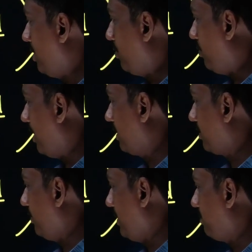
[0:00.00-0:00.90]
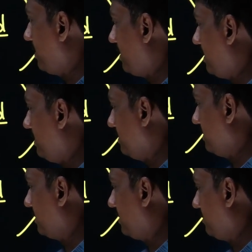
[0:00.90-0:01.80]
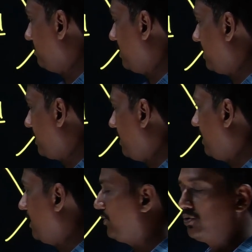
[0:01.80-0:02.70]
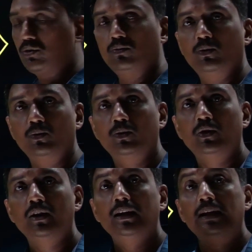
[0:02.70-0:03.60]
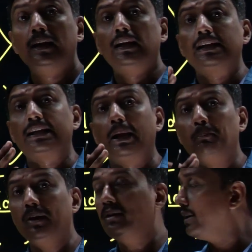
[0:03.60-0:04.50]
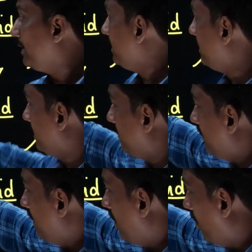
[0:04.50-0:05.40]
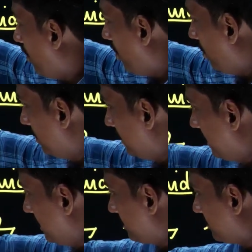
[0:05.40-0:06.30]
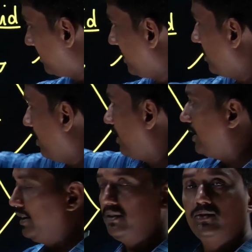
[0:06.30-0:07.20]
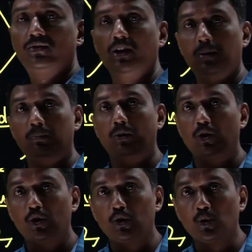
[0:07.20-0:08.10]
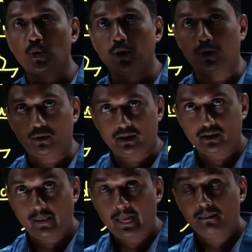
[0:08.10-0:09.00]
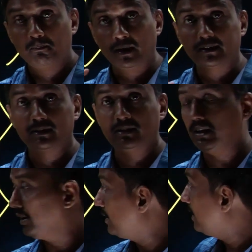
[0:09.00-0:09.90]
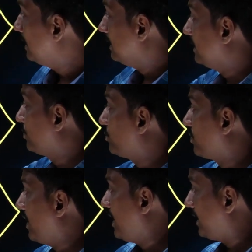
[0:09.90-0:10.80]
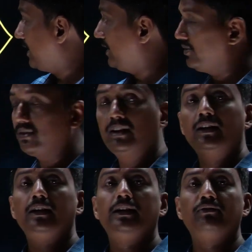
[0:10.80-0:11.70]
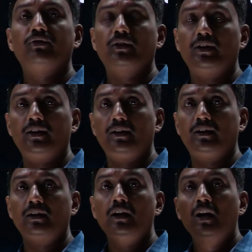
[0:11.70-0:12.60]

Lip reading: Water vapor is nothing but H2O. Chemically, all these three are same, no doubt. But the state is different.